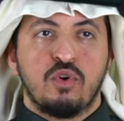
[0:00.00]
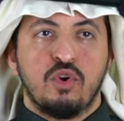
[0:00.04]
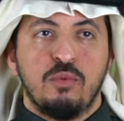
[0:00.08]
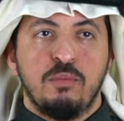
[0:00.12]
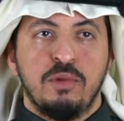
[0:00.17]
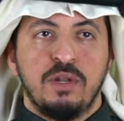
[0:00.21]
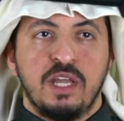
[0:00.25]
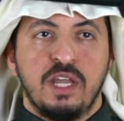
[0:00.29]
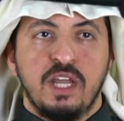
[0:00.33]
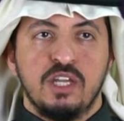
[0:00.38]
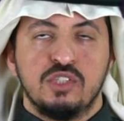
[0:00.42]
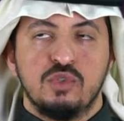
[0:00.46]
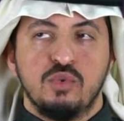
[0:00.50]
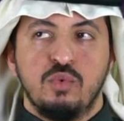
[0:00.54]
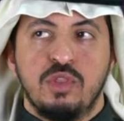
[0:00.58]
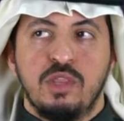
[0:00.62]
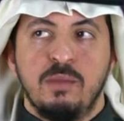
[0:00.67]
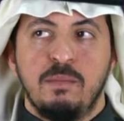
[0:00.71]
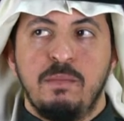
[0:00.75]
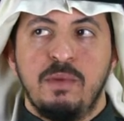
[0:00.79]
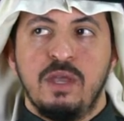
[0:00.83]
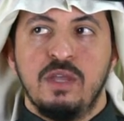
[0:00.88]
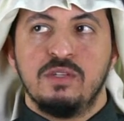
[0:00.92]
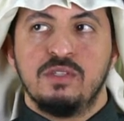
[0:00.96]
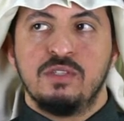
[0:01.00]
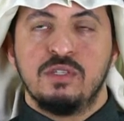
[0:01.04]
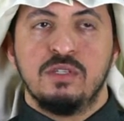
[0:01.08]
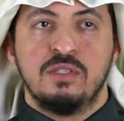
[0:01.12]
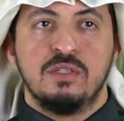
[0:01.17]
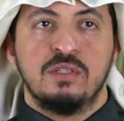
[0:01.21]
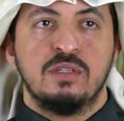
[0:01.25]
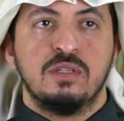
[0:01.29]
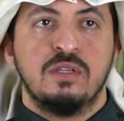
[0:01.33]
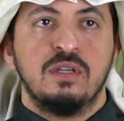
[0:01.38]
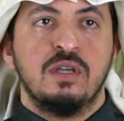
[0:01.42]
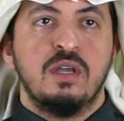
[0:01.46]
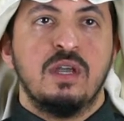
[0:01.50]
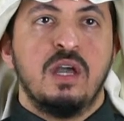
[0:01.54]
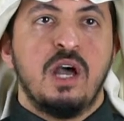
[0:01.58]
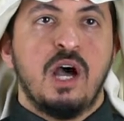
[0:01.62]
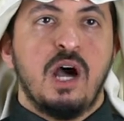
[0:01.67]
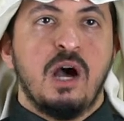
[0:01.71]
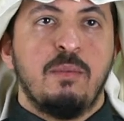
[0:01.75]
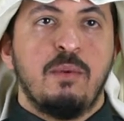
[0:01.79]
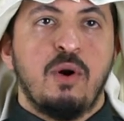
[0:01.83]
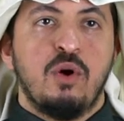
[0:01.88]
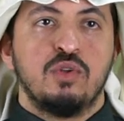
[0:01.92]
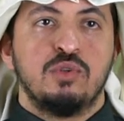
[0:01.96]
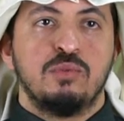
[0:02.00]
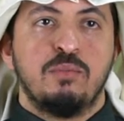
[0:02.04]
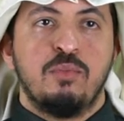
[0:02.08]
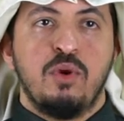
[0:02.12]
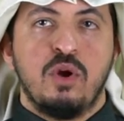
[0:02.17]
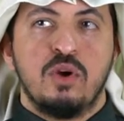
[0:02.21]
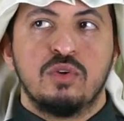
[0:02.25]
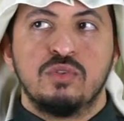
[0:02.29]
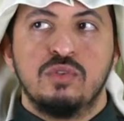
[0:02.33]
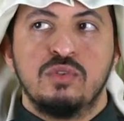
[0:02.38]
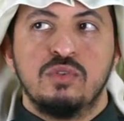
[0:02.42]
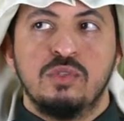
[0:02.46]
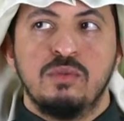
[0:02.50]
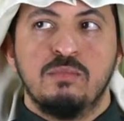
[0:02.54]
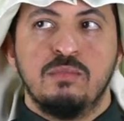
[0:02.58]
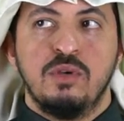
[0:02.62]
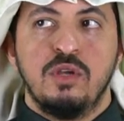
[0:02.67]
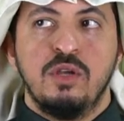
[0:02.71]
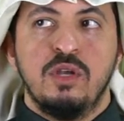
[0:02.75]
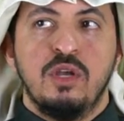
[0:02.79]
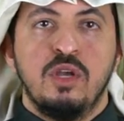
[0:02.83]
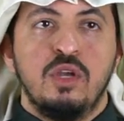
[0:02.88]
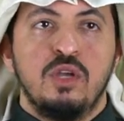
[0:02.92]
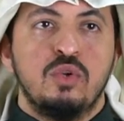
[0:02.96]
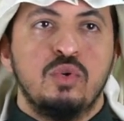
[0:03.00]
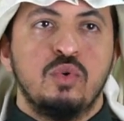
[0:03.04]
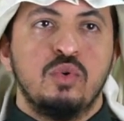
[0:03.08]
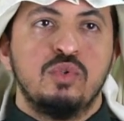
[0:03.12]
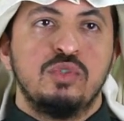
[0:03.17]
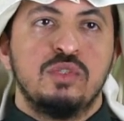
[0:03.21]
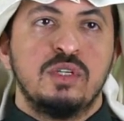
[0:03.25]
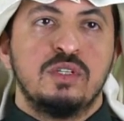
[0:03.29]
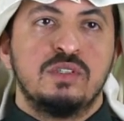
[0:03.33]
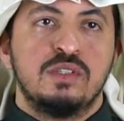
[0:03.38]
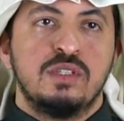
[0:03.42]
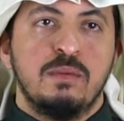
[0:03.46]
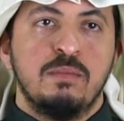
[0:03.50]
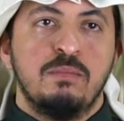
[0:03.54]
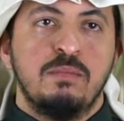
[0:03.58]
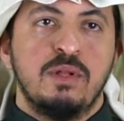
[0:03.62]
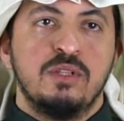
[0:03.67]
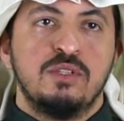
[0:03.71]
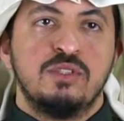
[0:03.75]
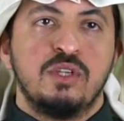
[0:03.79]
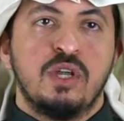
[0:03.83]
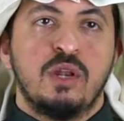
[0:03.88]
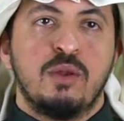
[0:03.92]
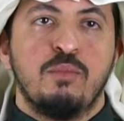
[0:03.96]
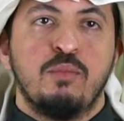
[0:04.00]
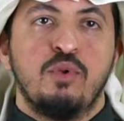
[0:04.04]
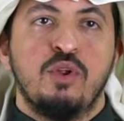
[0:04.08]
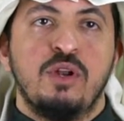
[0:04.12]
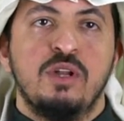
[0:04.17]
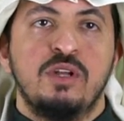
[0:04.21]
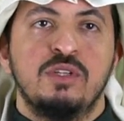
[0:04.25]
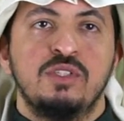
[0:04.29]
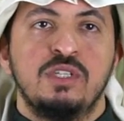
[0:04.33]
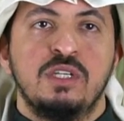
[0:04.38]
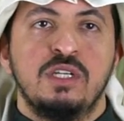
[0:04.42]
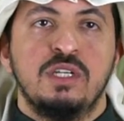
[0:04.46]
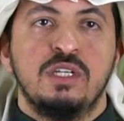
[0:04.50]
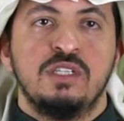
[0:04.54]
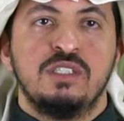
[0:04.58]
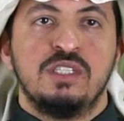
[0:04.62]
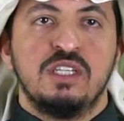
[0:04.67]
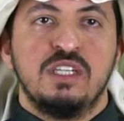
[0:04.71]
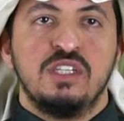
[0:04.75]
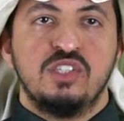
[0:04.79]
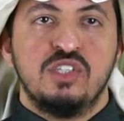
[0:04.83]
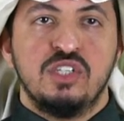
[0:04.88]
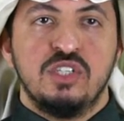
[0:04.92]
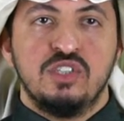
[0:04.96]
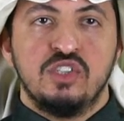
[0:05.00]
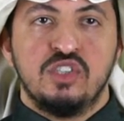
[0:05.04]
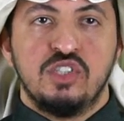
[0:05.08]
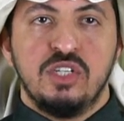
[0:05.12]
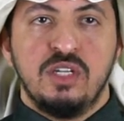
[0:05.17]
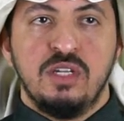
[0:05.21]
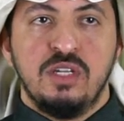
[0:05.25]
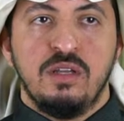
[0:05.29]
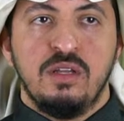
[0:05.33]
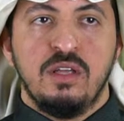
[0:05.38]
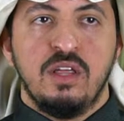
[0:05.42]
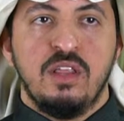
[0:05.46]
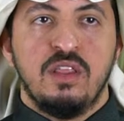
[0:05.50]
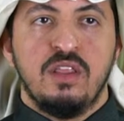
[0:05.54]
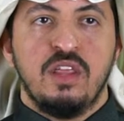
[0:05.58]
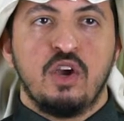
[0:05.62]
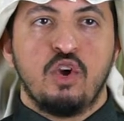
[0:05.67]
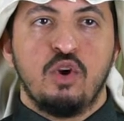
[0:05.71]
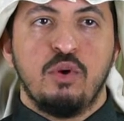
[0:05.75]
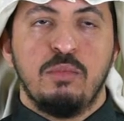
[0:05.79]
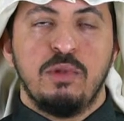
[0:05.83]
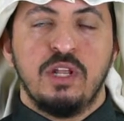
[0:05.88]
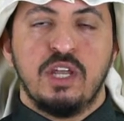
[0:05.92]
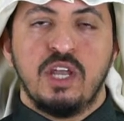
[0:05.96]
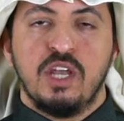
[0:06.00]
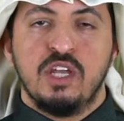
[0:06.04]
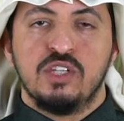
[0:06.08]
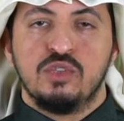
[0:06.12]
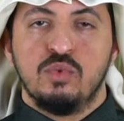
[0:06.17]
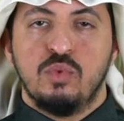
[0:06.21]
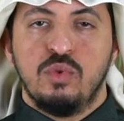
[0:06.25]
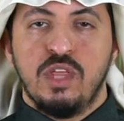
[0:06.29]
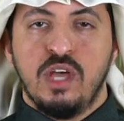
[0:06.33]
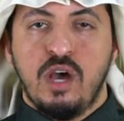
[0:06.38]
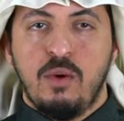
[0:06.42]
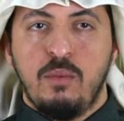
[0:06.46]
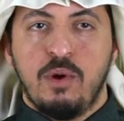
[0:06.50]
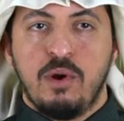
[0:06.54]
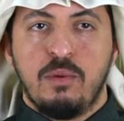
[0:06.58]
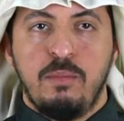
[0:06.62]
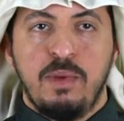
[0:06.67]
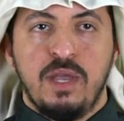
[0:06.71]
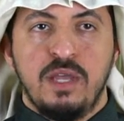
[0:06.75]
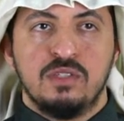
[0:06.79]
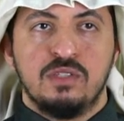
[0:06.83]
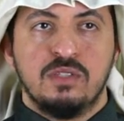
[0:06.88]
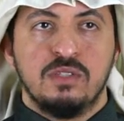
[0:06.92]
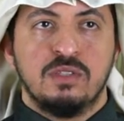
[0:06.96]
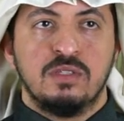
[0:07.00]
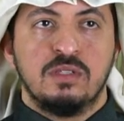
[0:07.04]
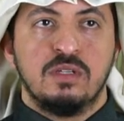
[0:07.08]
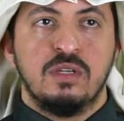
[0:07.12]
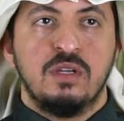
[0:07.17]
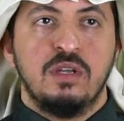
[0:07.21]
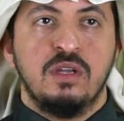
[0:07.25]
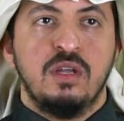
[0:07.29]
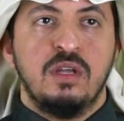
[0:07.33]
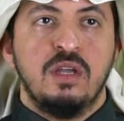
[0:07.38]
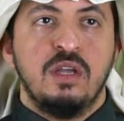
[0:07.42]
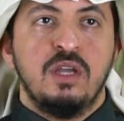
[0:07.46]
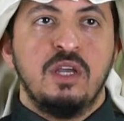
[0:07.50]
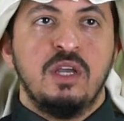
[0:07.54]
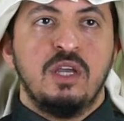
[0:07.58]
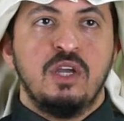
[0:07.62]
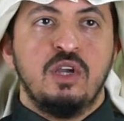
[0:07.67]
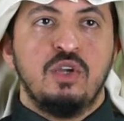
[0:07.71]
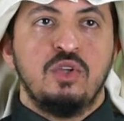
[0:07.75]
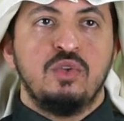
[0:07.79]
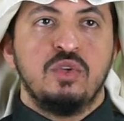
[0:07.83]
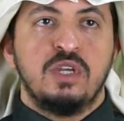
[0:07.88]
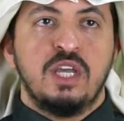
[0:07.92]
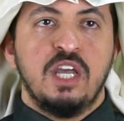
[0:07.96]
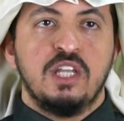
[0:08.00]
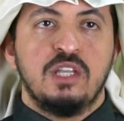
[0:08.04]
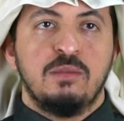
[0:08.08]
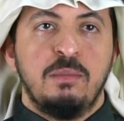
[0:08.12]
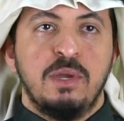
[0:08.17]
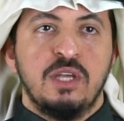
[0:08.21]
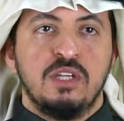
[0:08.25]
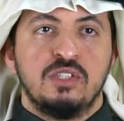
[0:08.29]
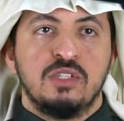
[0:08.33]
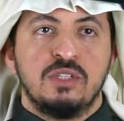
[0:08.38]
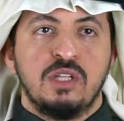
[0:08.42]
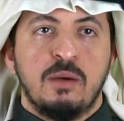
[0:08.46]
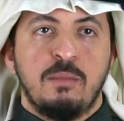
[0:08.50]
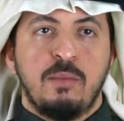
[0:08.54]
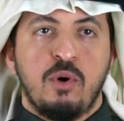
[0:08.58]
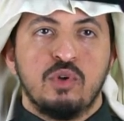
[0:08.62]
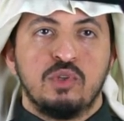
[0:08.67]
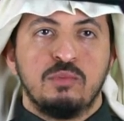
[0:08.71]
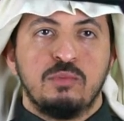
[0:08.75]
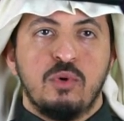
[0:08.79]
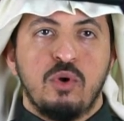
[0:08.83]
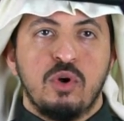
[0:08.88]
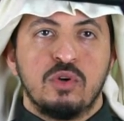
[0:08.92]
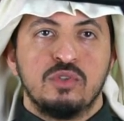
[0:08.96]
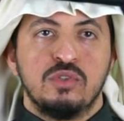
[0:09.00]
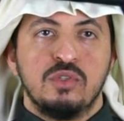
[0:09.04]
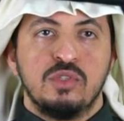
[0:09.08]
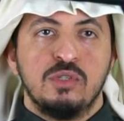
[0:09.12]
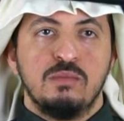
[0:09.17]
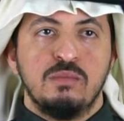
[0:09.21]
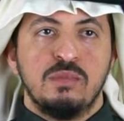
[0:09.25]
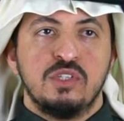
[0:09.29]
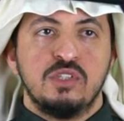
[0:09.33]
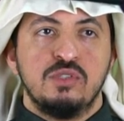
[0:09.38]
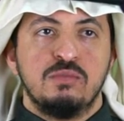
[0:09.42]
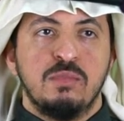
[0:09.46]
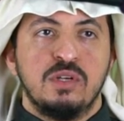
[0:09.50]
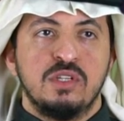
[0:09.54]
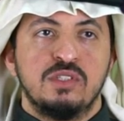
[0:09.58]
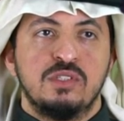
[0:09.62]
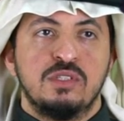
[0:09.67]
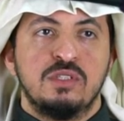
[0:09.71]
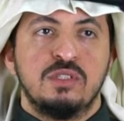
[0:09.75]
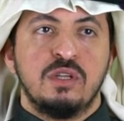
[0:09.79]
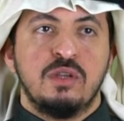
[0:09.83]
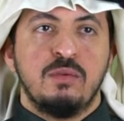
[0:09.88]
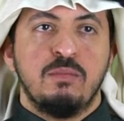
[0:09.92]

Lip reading: communication with the patient about bruxism. Using simple terminology is essentially in the communication with our patient. Educate patient about bruxism is most